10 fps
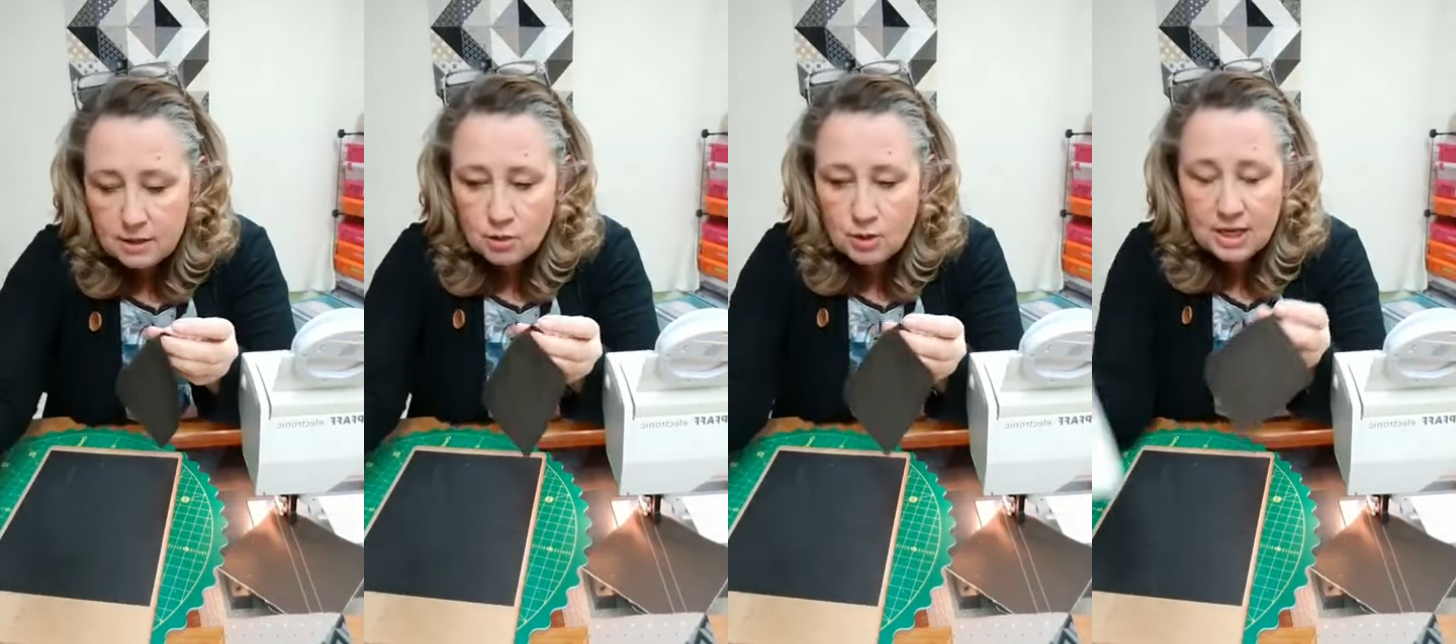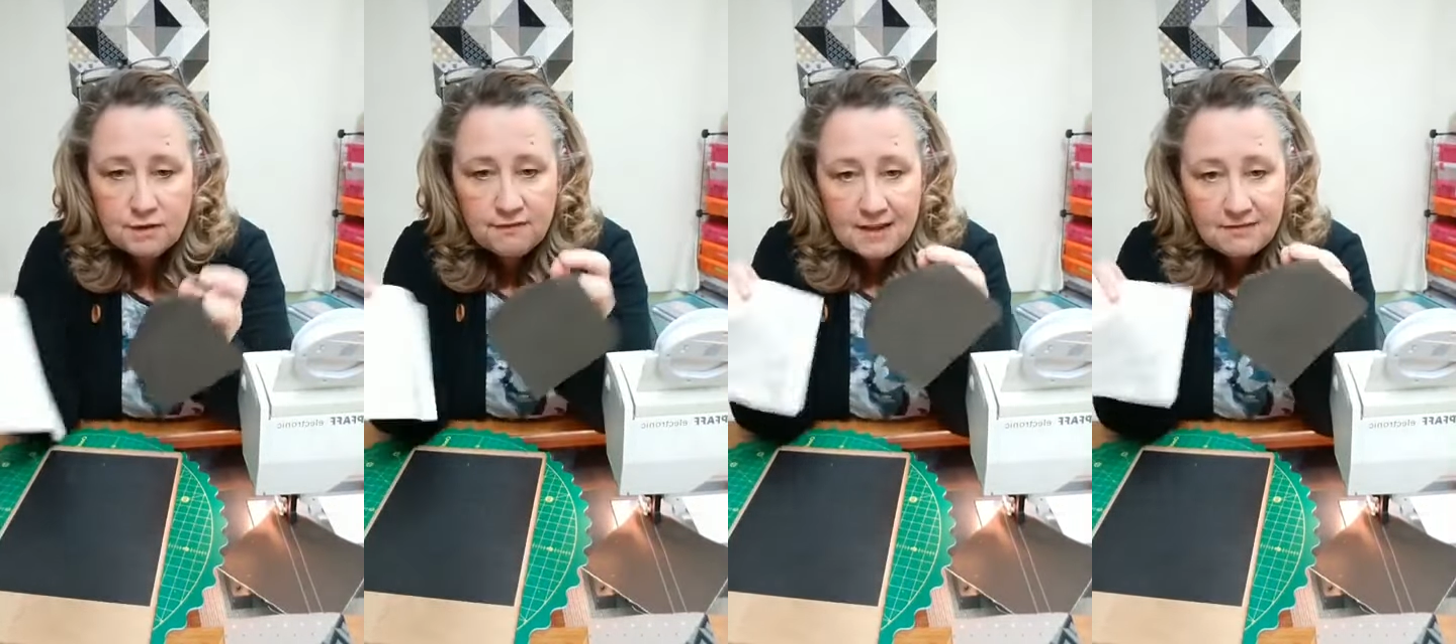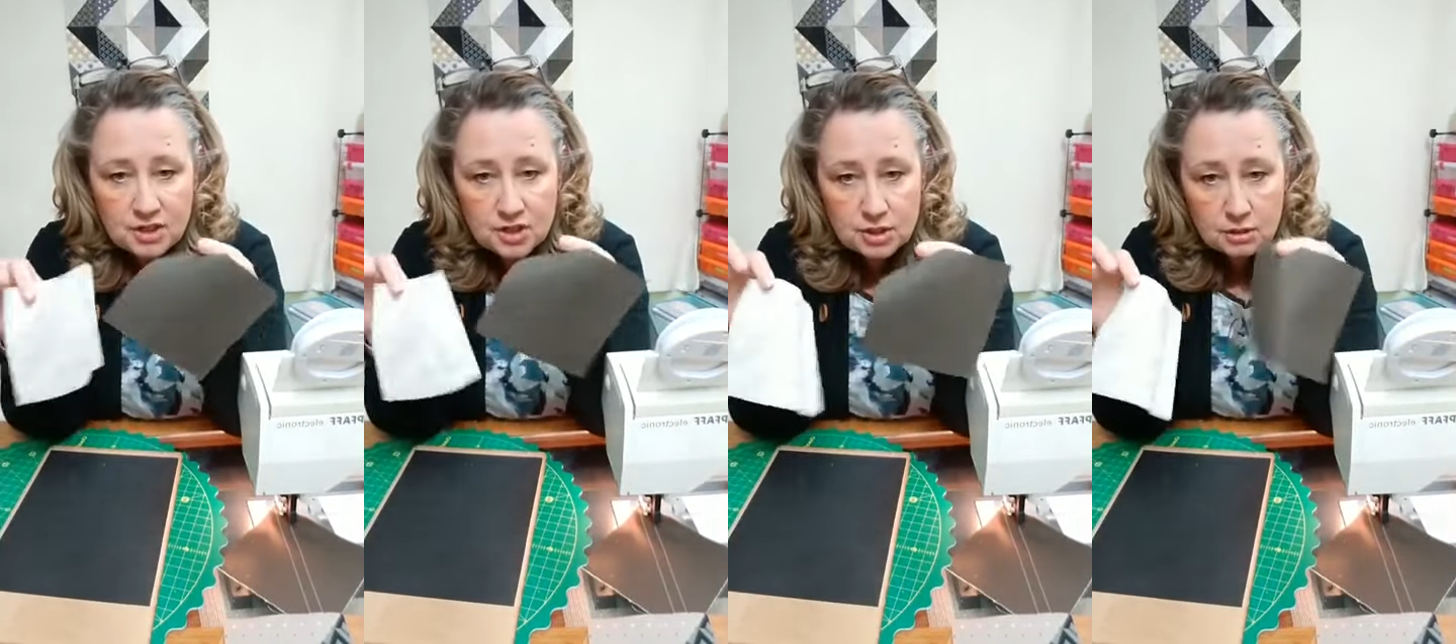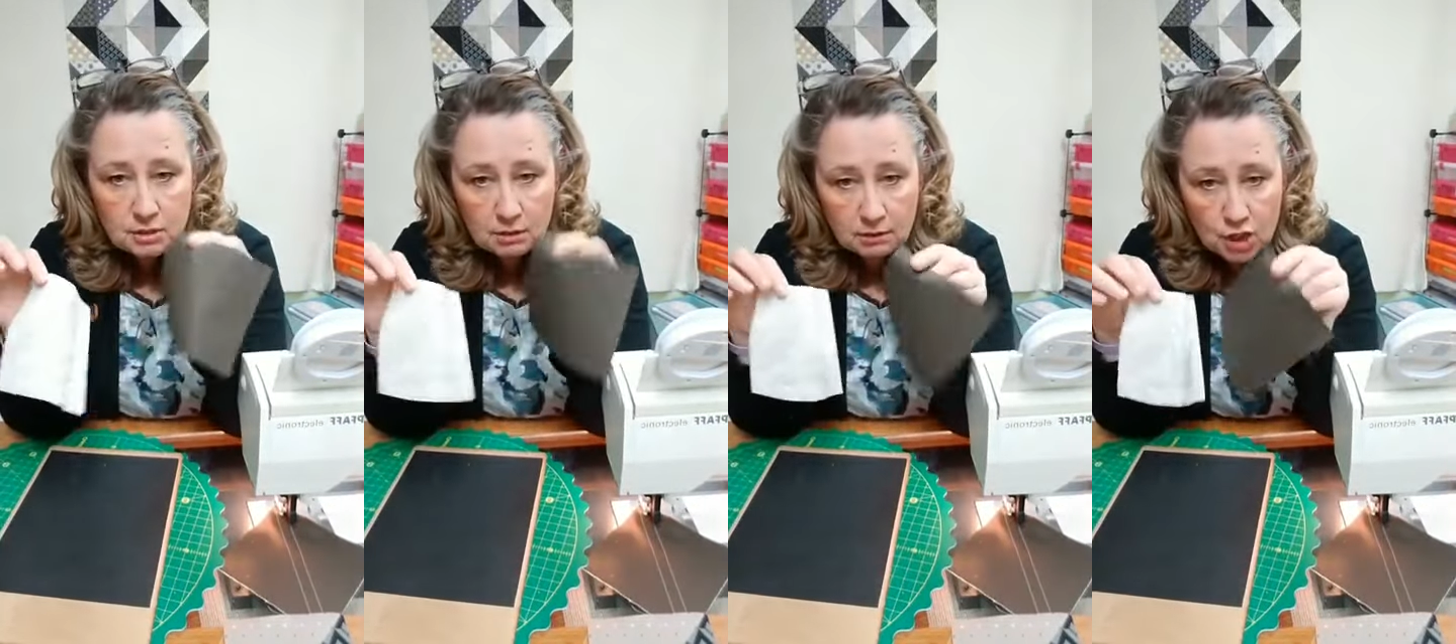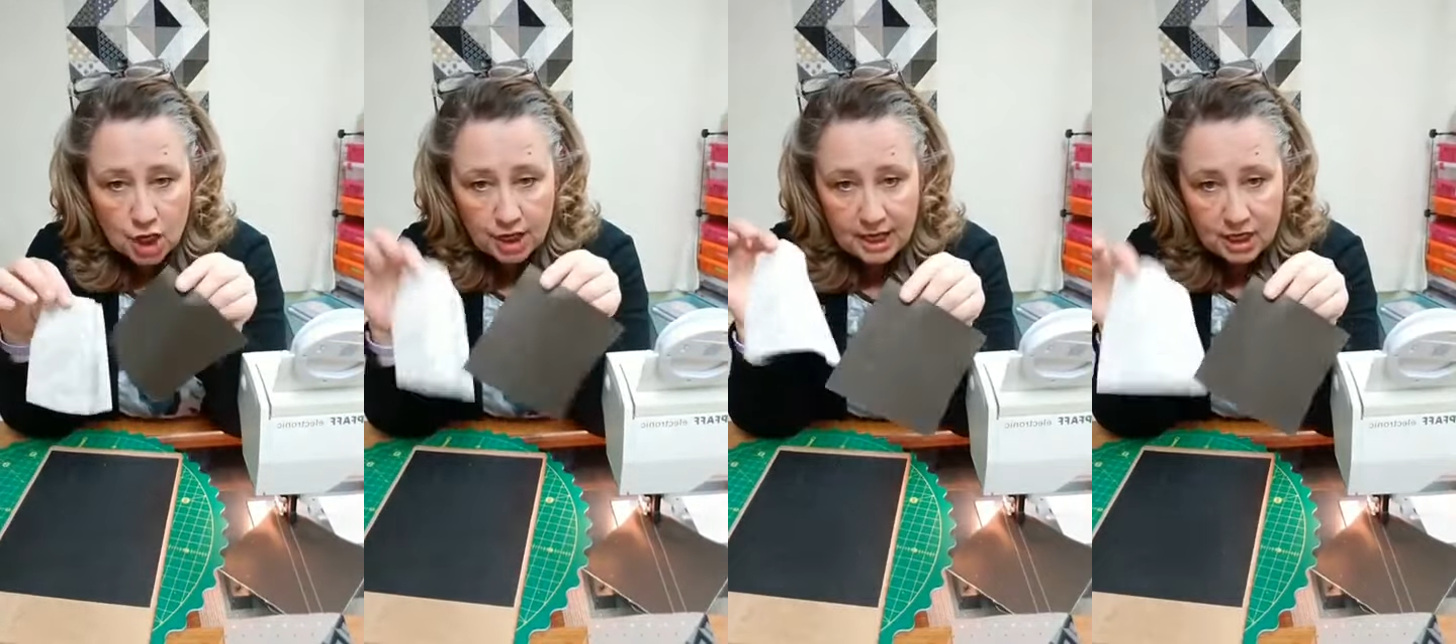you get your 5-inch
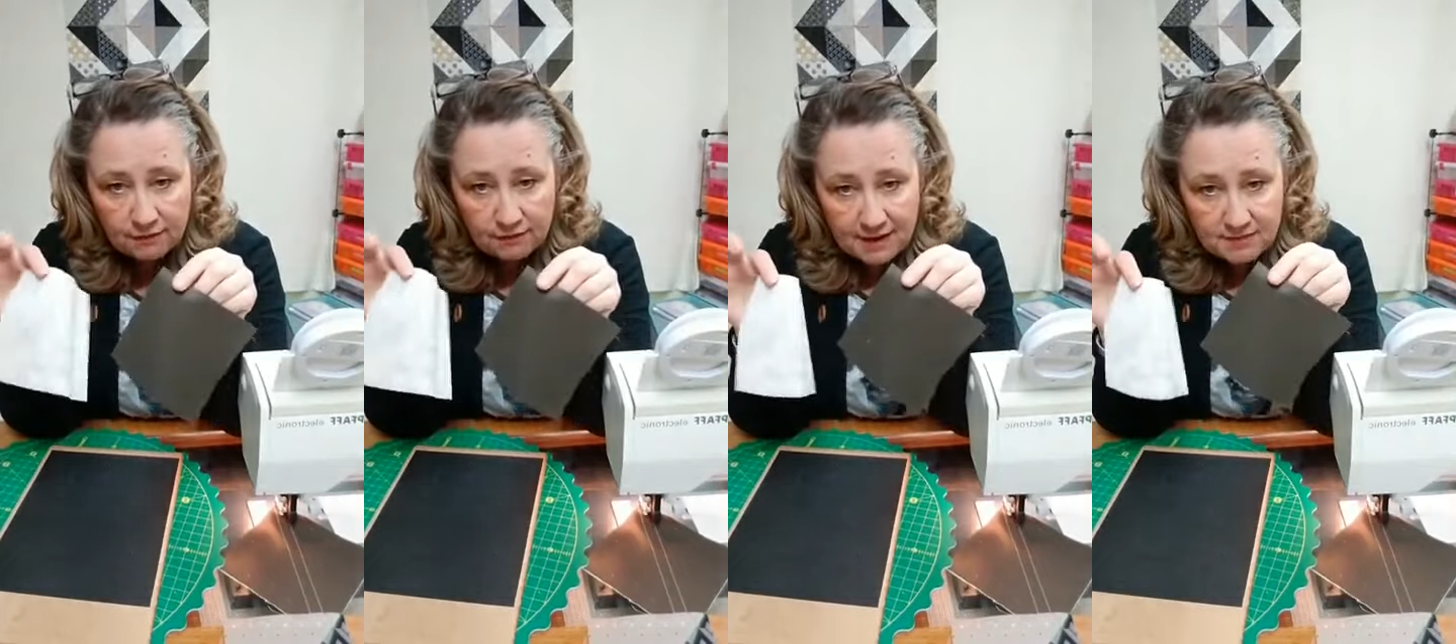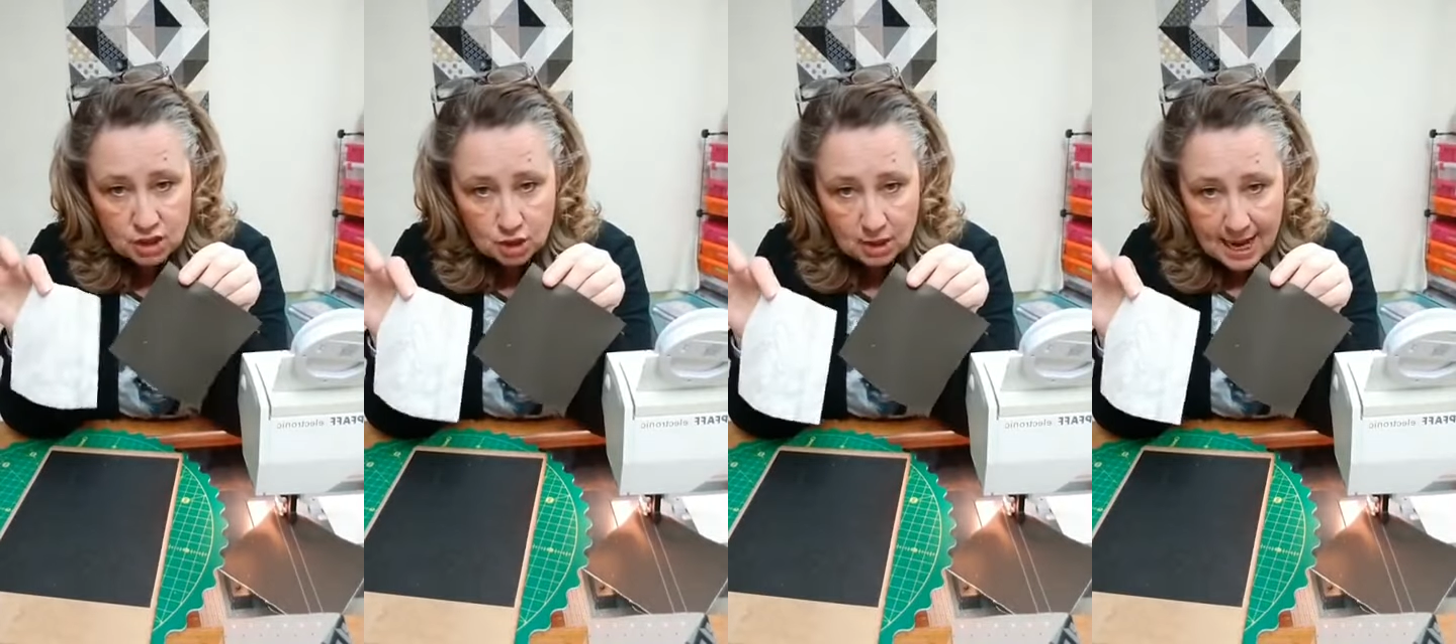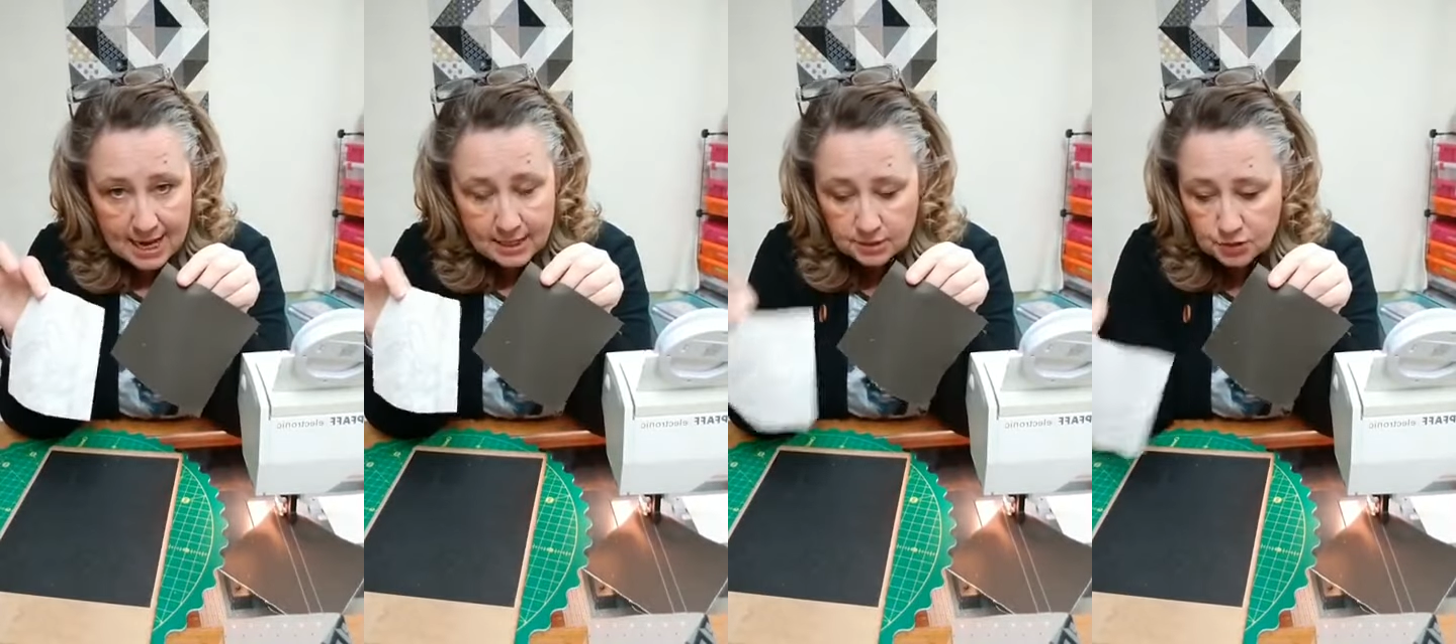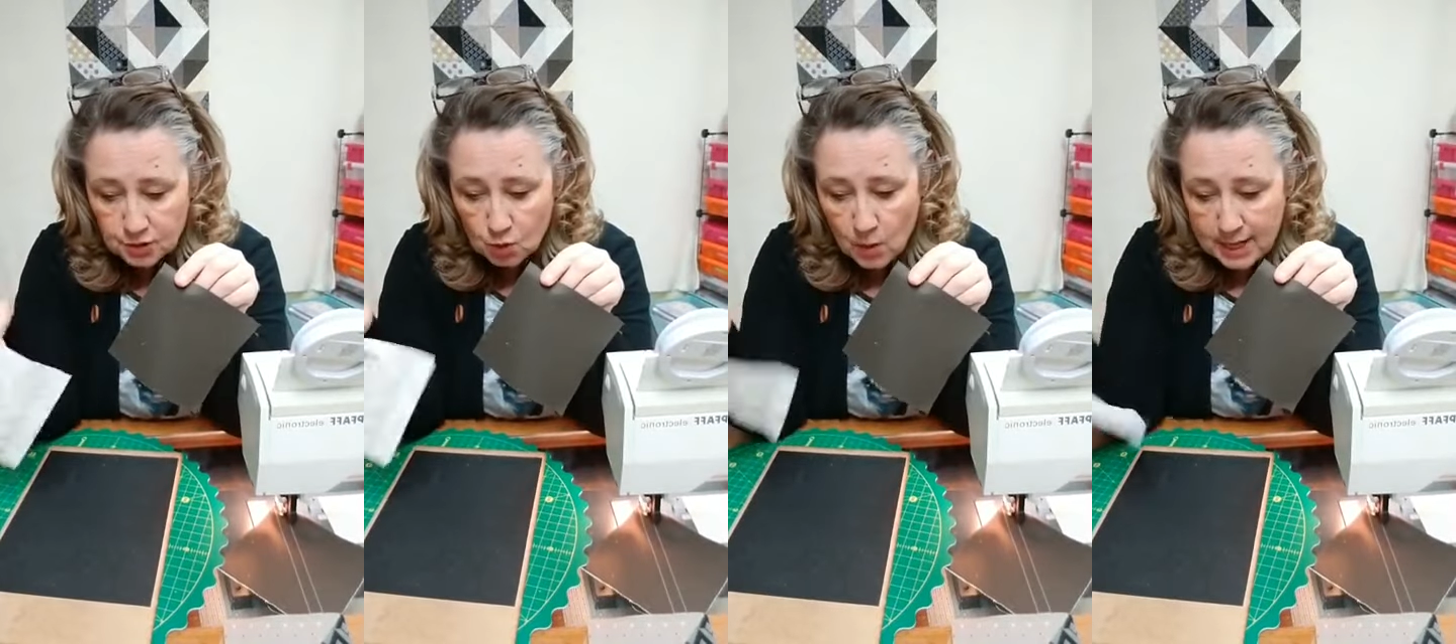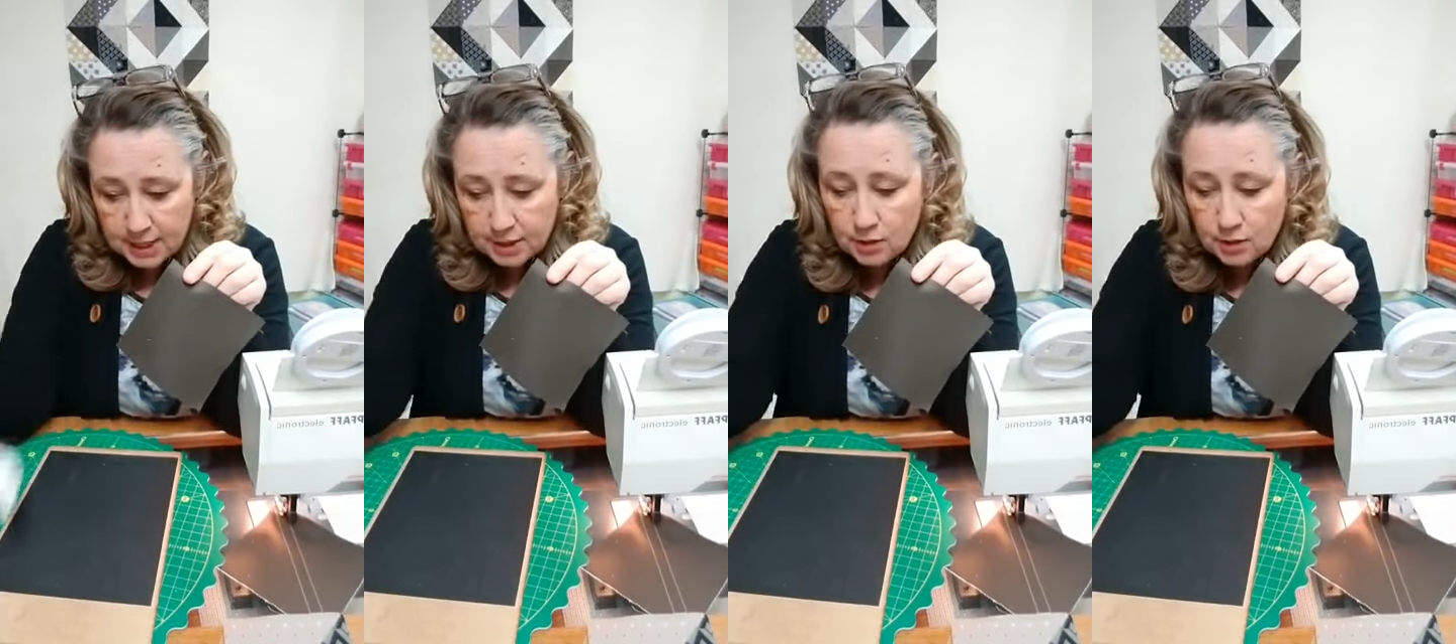dark and your 5-inch light square,